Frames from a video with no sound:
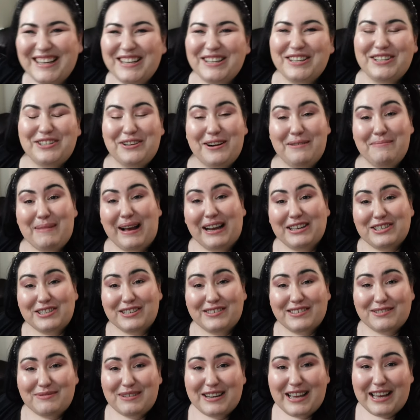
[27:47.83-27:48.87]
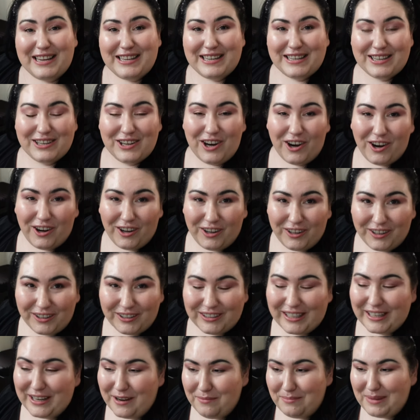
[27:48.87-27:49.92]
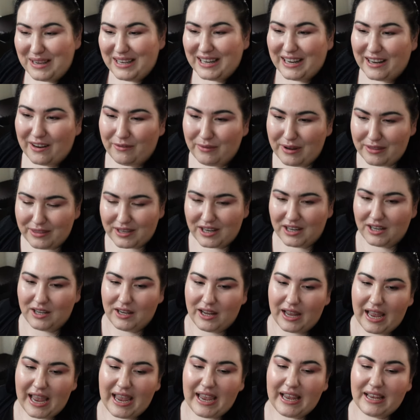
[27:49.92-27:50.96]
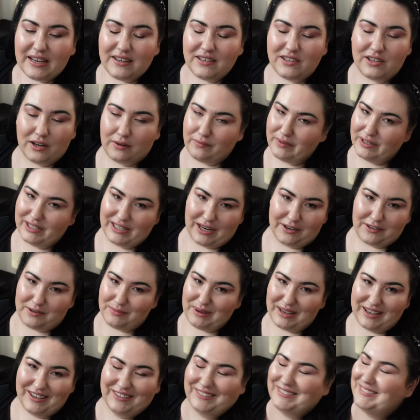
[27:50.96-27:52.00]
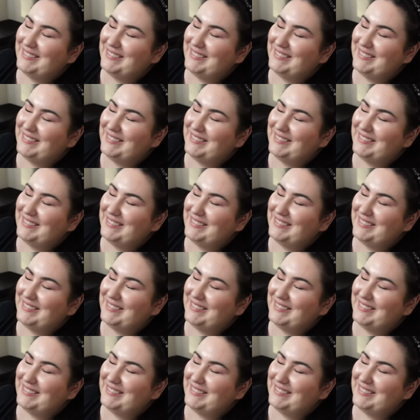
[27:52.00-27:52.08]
Could you imagine if someone ended a call, like a meeting with, and don't reach out to me?